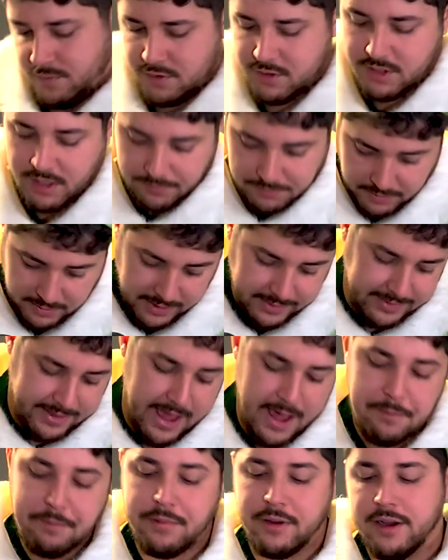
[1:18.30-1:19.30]
something like
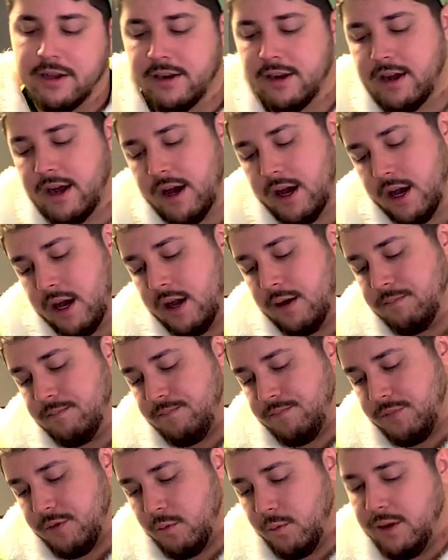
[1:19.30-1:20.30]
that. But
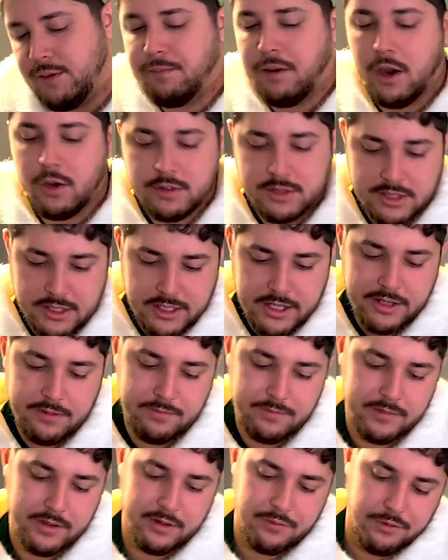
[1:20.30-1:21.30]
we posted it.
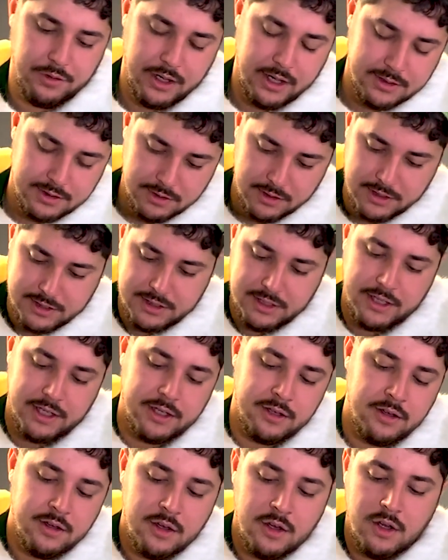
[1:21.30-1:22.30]
If you guys are
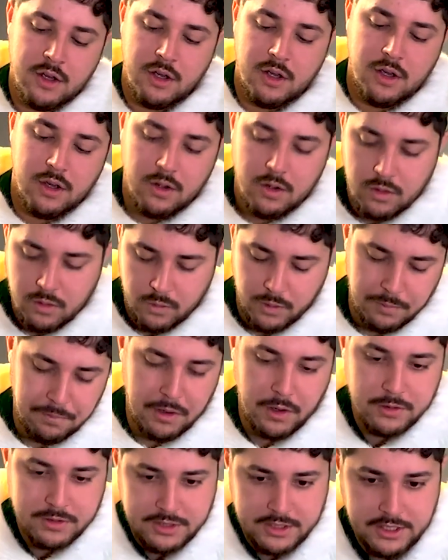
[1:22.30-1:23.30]
listening, we
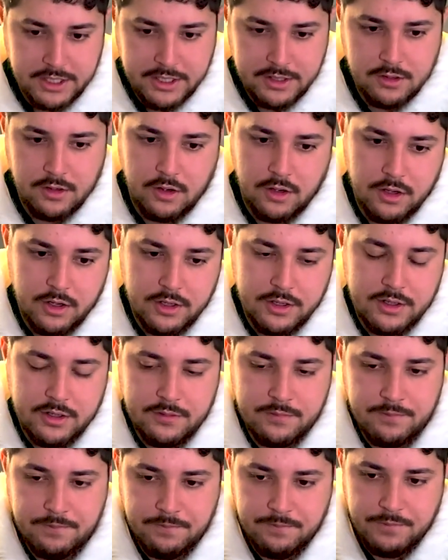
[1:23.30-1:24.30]
posted it on
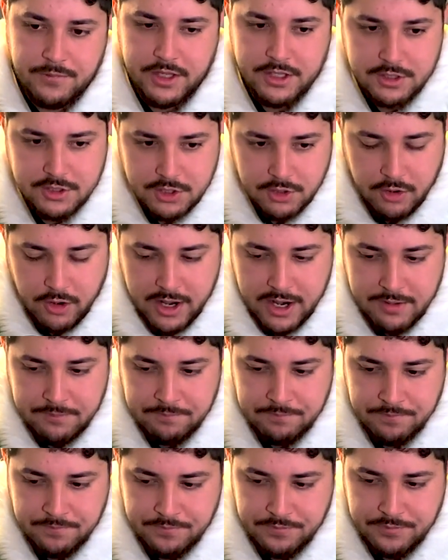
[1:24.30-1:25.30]

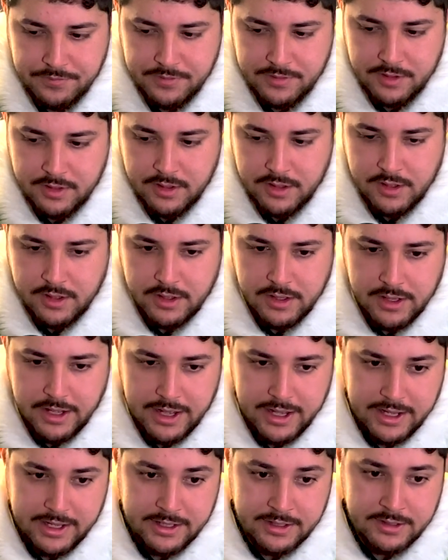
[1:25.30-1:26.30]
Instagram,
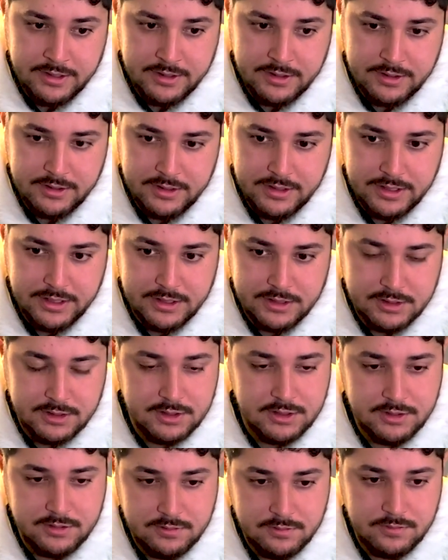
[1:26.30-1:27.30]
and
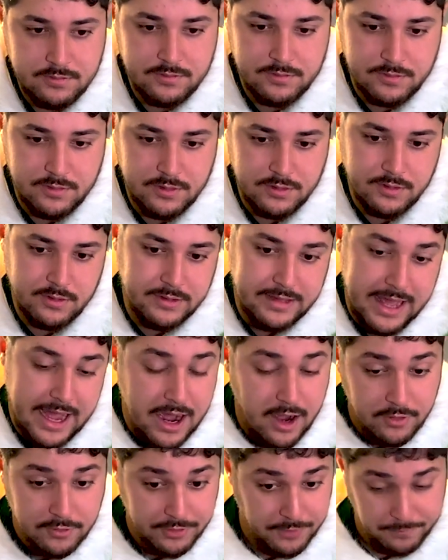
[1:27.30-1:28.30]
it's
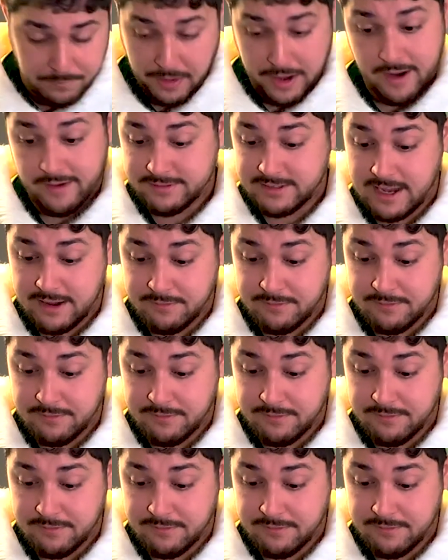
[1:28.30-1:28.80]
now the playoffs have